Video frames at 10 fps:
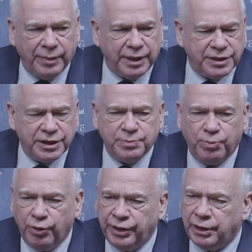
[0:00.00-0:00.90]
makes this
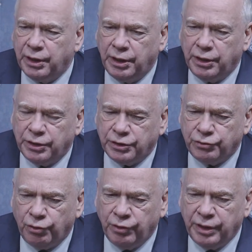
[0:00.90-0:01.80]
point
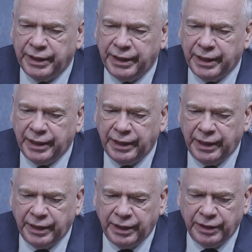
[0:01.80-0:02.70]
strongly
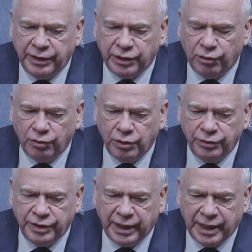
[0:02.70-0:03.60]
in, in her
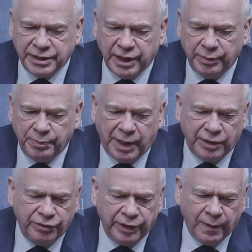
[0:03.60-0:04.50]
concluding essay with
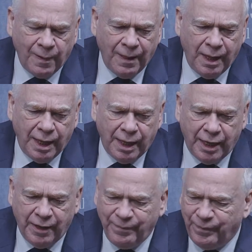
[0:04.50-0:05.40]
Patrick.
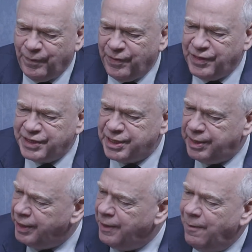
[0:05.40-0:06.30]
Um, there's
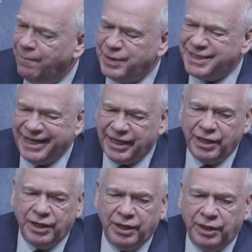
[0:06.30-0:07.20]
a
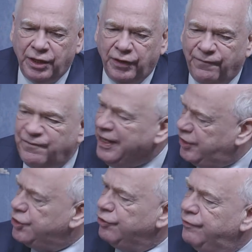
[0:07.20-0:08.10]
particular
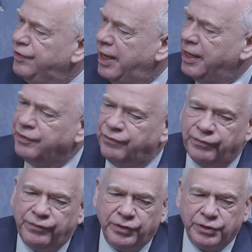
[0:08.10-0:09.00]
feature of the end of the
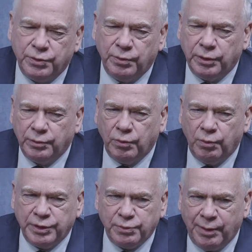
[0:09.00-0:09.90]
First World War,
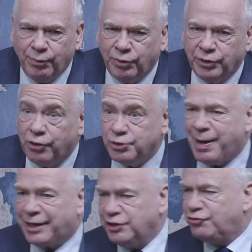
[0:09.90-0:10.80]
which when one goes
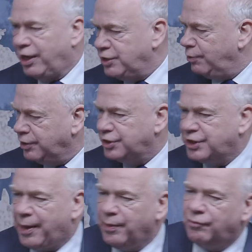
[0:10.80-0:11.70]
back to try to
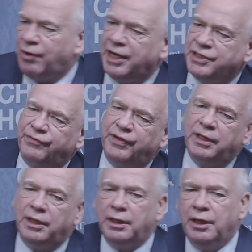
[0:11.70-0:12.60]
understand the rise of
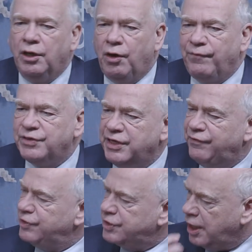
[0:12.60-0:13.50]
Hitler, obviously
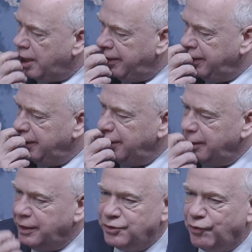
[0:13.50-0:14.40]
Versailles
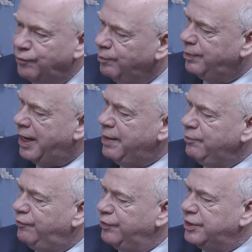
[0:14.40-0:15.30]
is often blamed
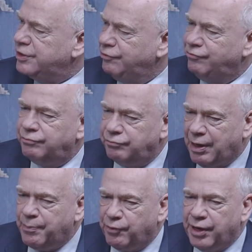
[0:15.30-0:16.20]
for this, and
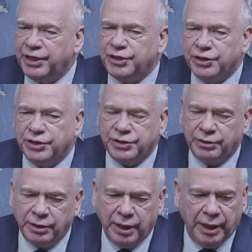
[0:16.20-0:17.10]
reparations
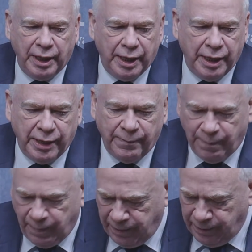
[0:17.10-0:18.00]
and um,
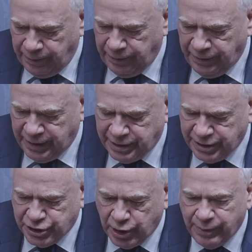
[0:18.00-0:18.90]
the, the
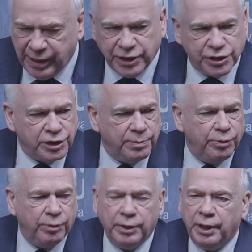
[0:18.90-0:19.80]
determination to
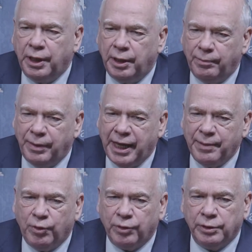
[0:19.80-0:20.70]
put
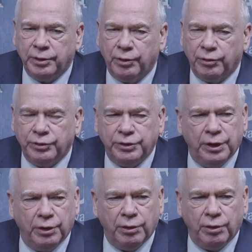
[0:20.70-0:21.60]
blame on, on,
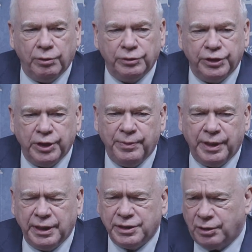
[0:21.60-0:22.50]
uh, on Germany.
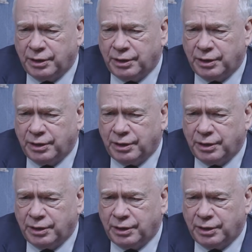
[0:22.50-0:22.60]
It's,